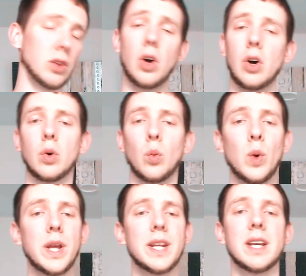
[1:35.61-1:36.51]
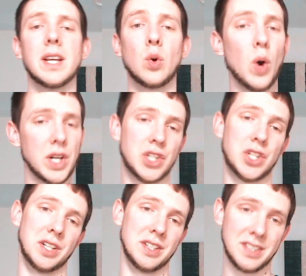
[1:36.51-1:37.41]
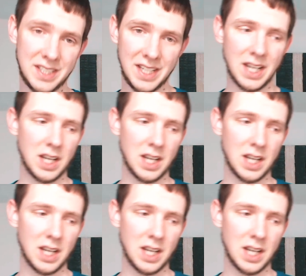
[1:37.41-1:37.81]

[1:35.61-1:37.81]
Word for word: long-winded questions.